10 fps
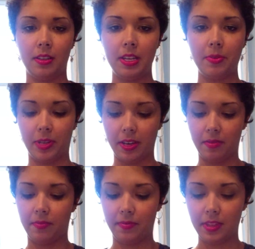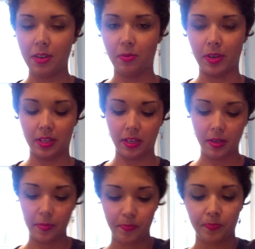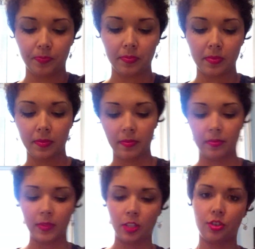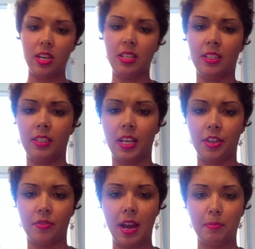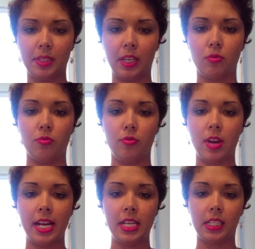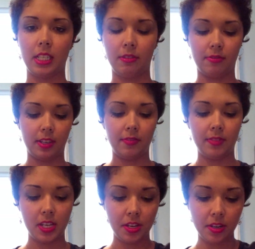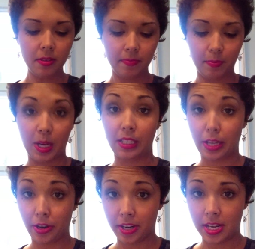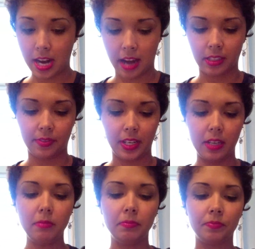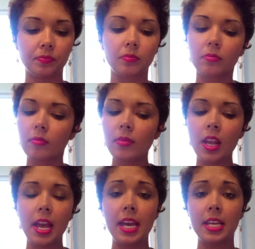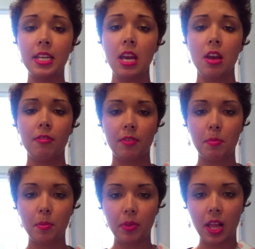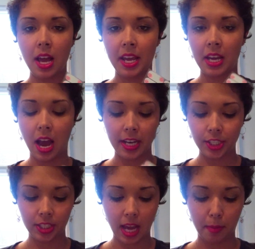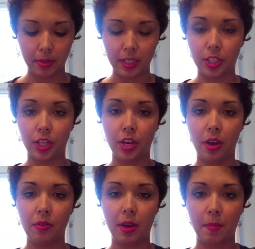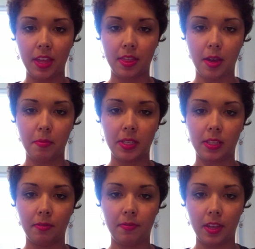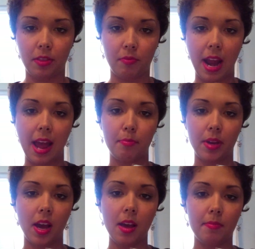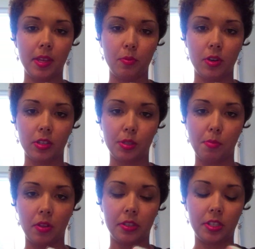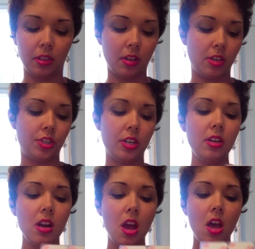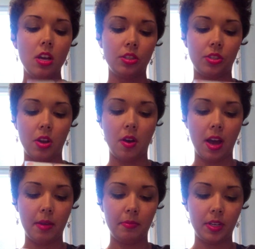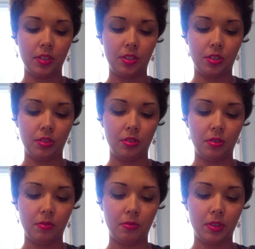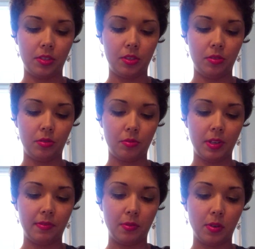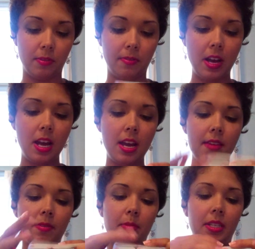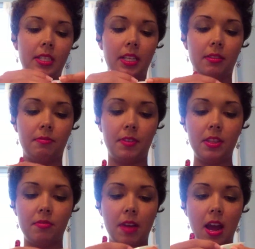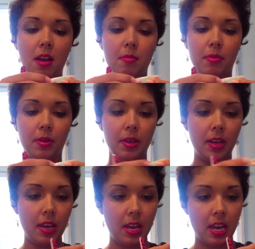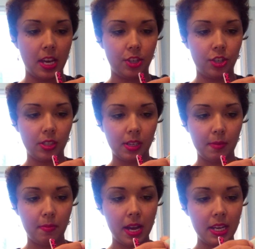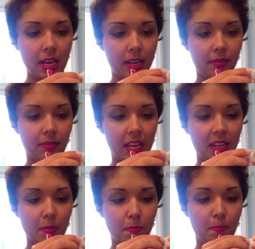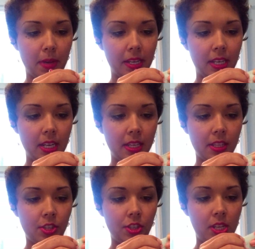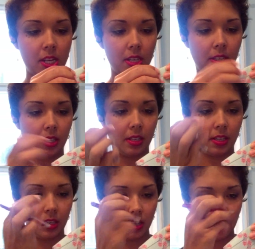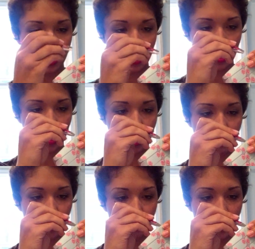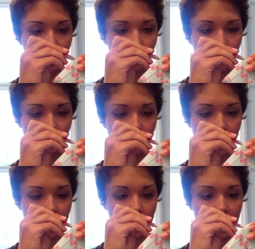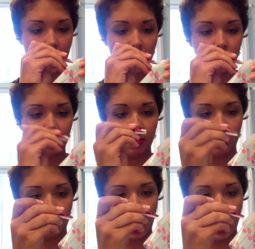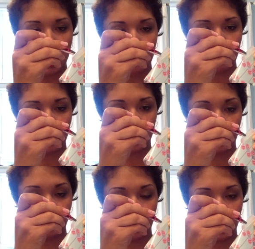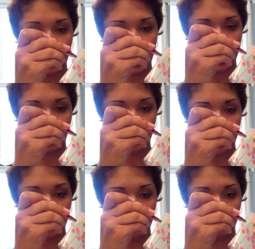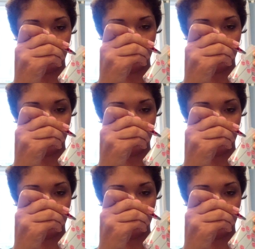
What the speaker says: There we go. That'll work. Try not to set your wraps like right in front of the heater because they're heat activated. And from applying, I just happen to know that my thumb is the 5th wrap up. They work smaller to larger. So I'm going to do 1, 2, 3, 4, 5. I'm going to take the 5th wrap. And just by kind of like bending the sheet, I'm going to be able to find the edge of the wrap, again, so I don't